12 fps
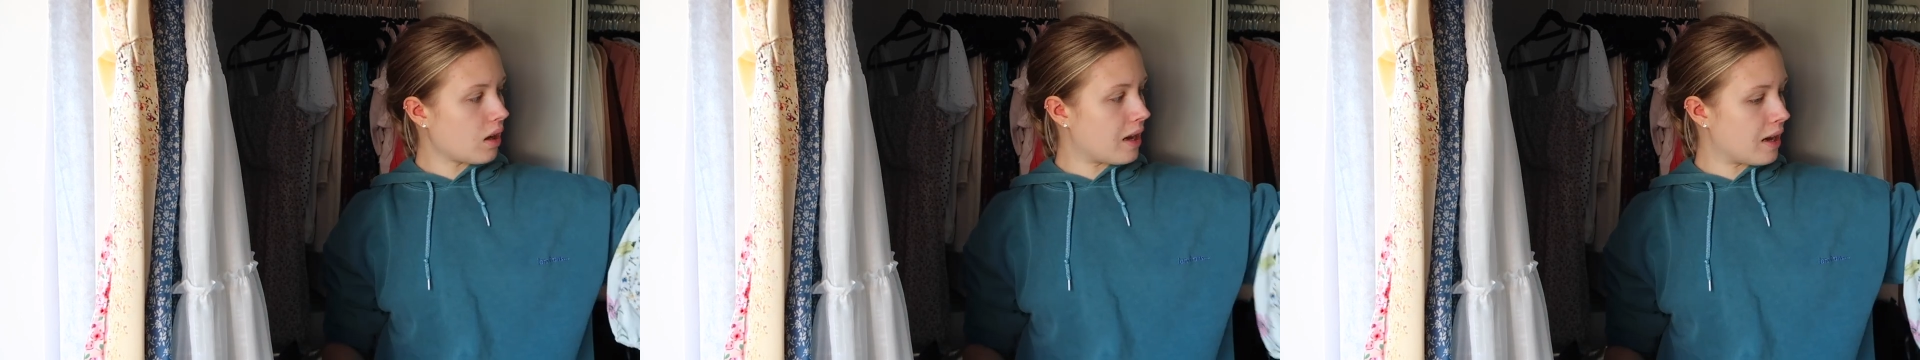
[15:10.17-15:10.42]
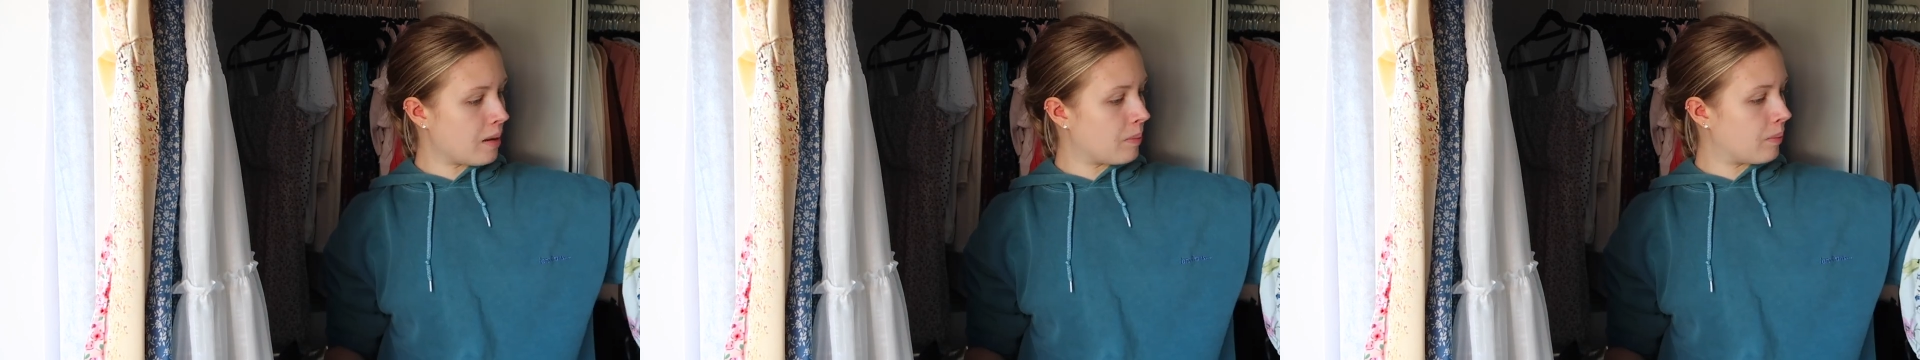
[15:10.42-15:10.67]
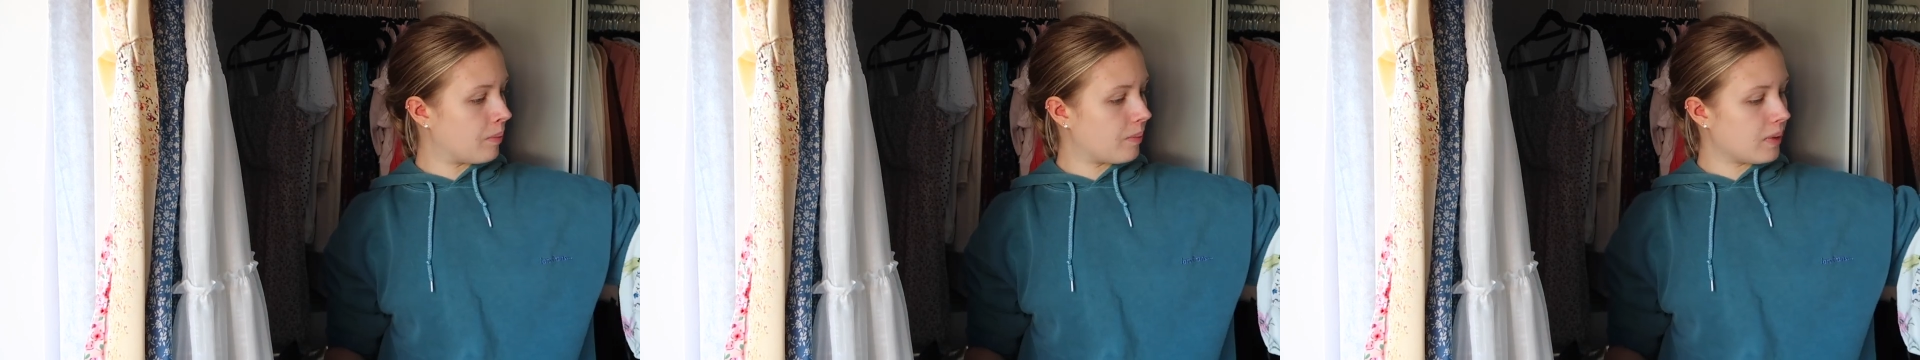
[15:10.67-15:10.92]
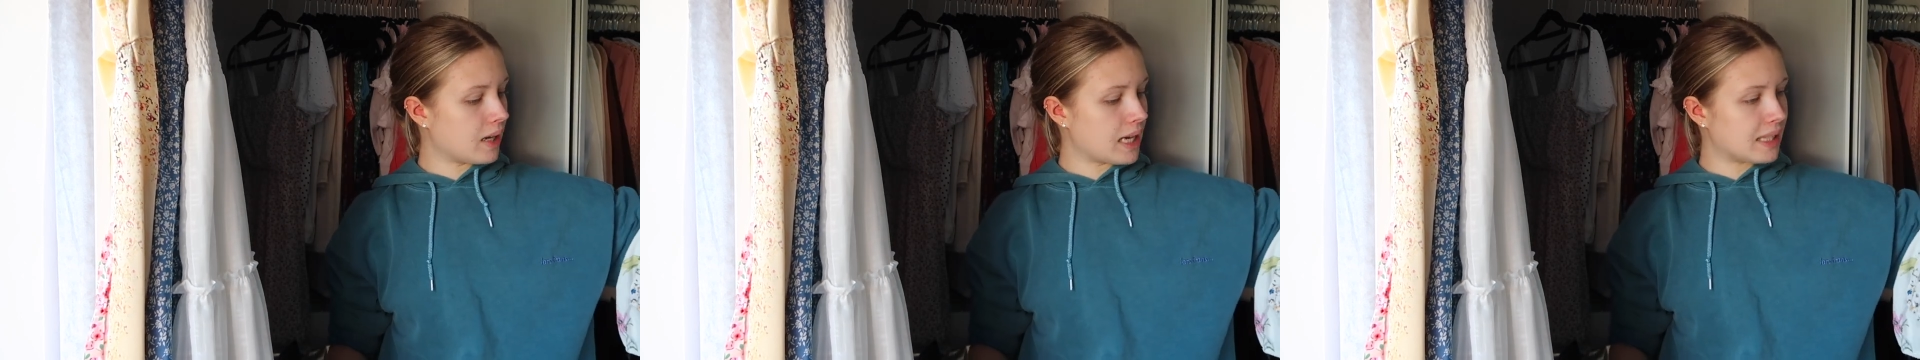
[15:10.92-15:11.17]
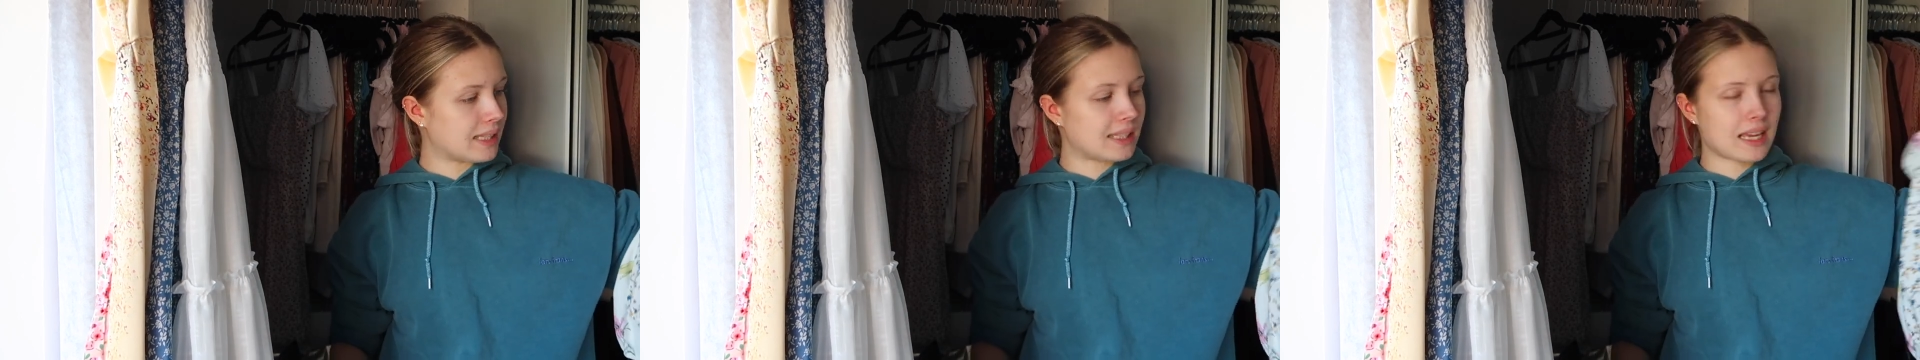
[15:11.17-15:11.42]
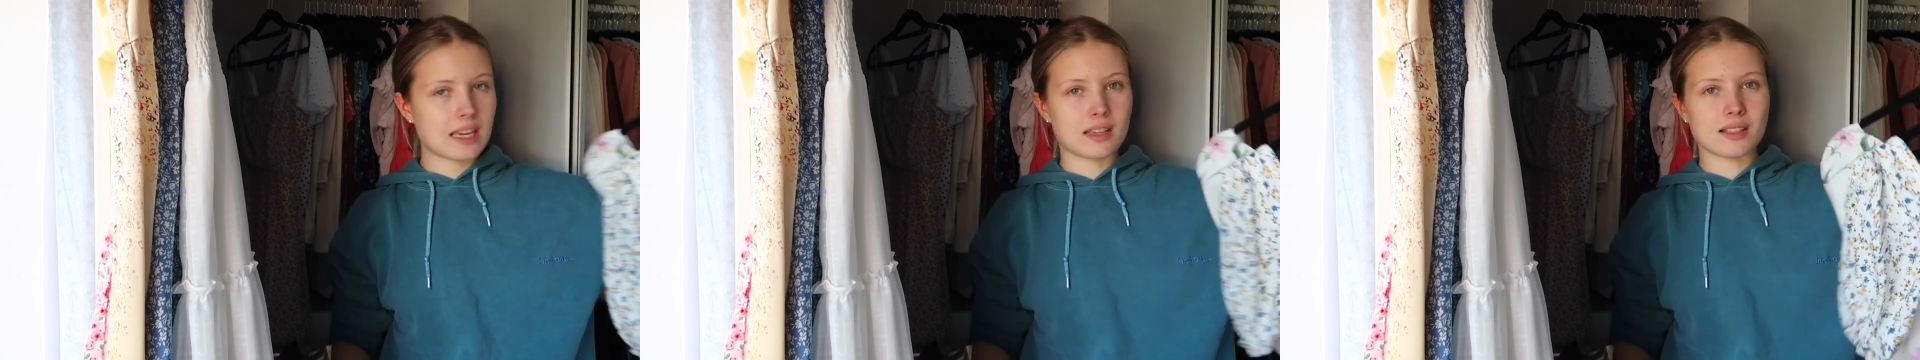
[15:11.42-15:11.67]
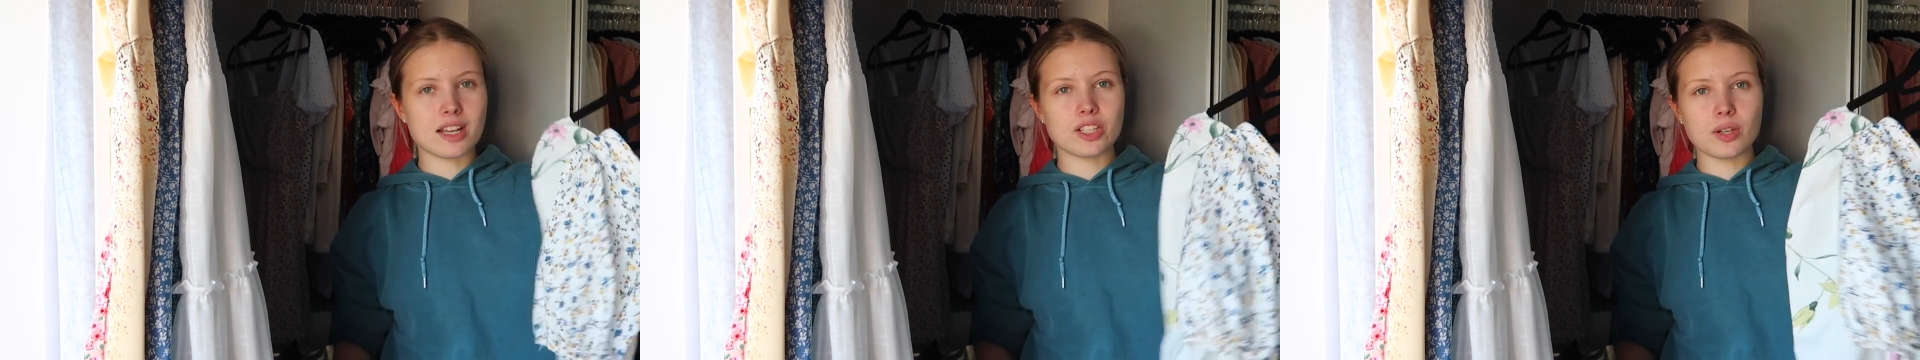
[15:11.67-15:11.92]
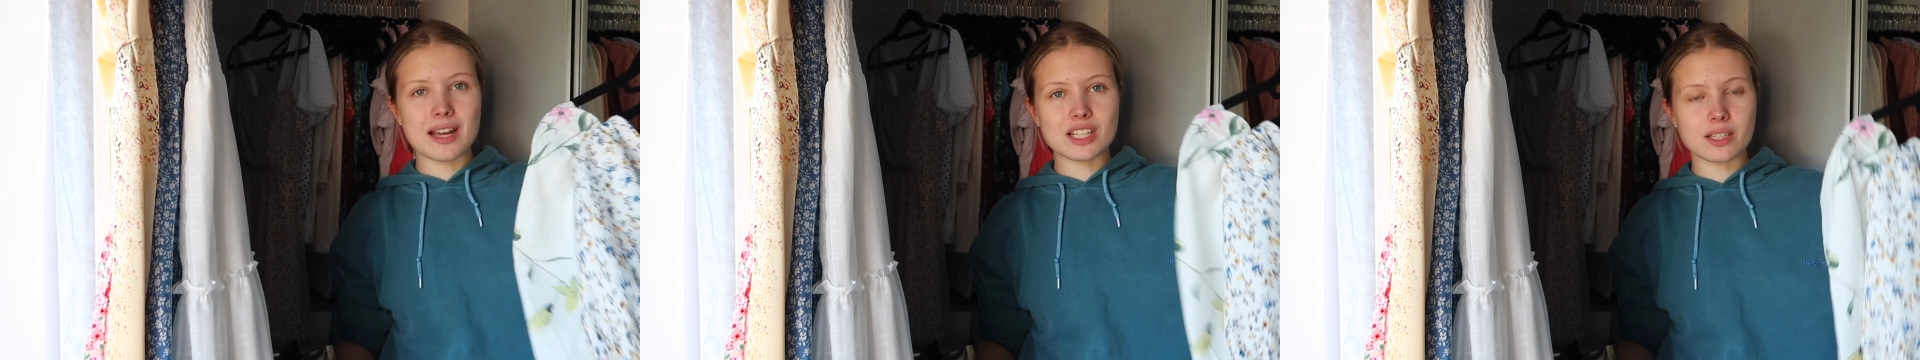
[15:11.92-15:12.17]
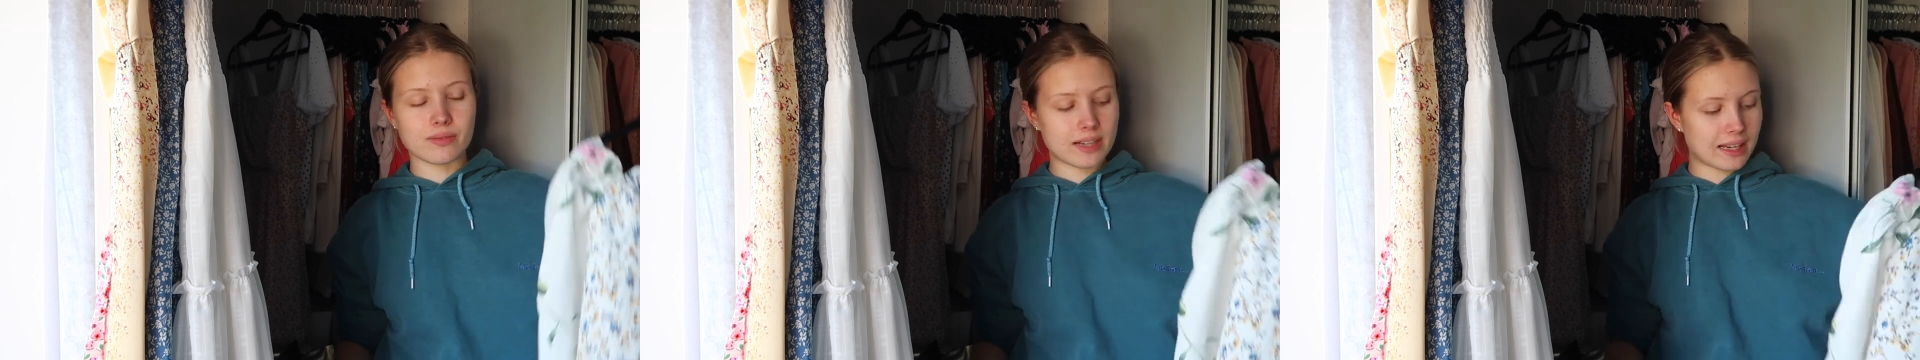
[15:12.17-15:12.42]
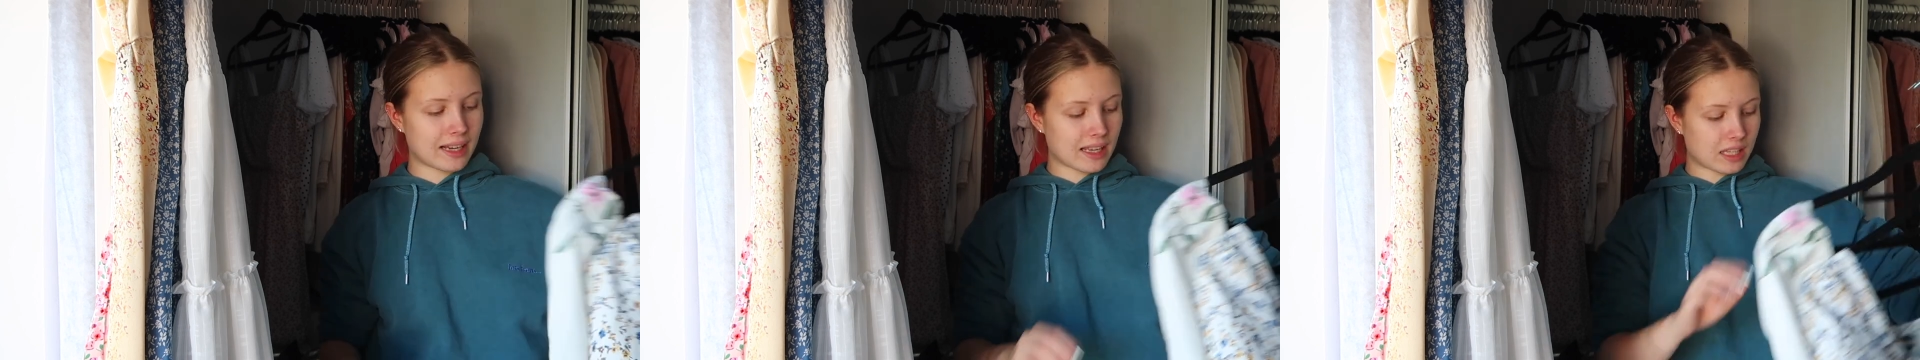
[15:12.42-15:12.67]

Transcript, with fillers: um, and see. Because I do actually really,